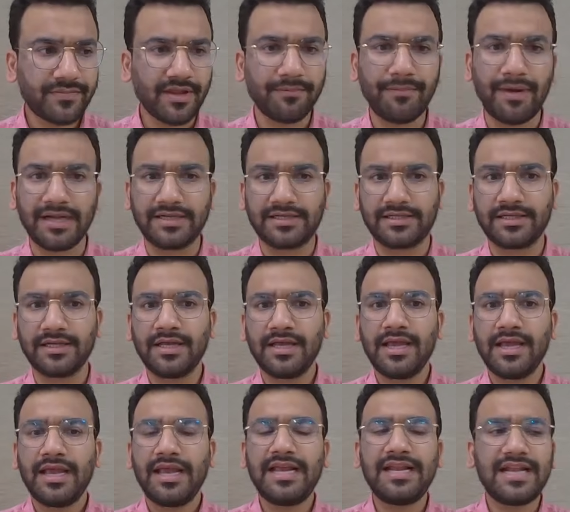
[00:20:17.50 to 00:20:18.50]
But
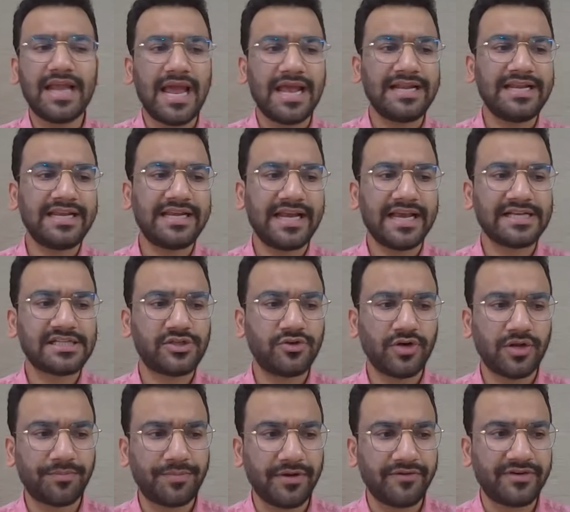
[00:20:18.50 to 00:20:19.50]
in any case,
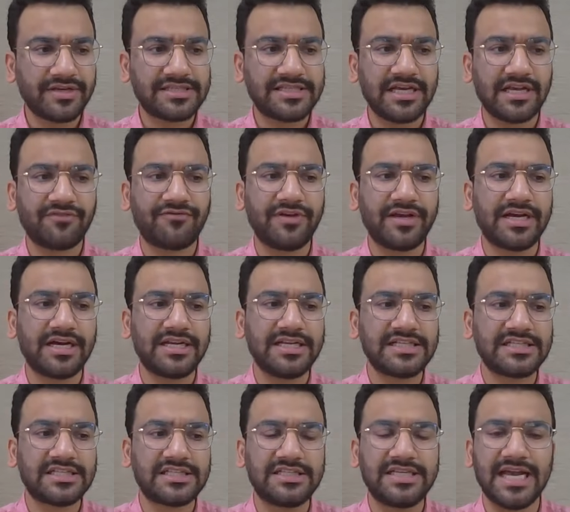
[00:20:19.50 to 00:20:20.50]
your previous year figure
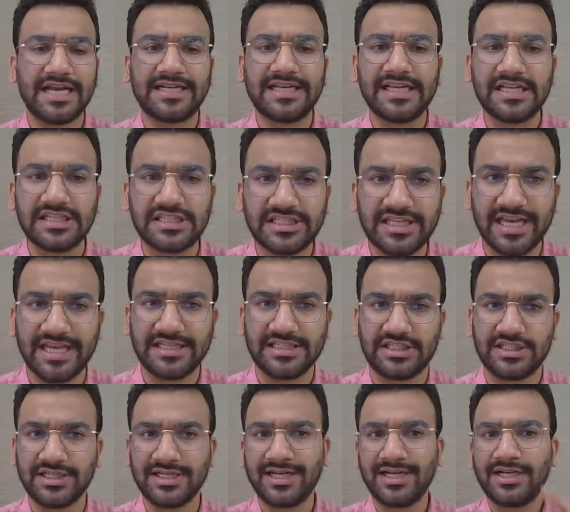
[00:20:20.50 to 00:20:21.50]
is getting
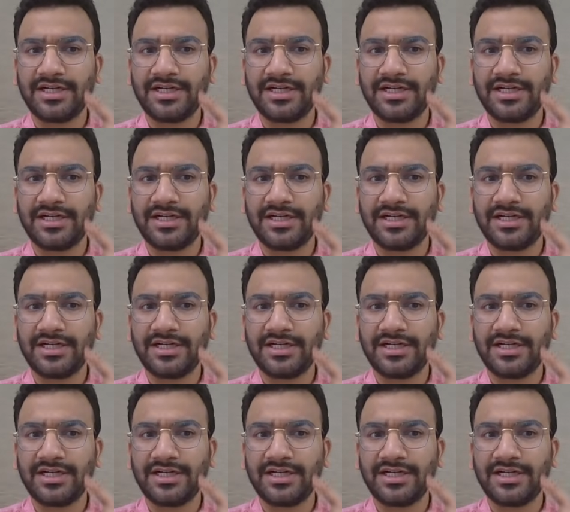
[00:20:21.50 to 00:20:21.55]
changed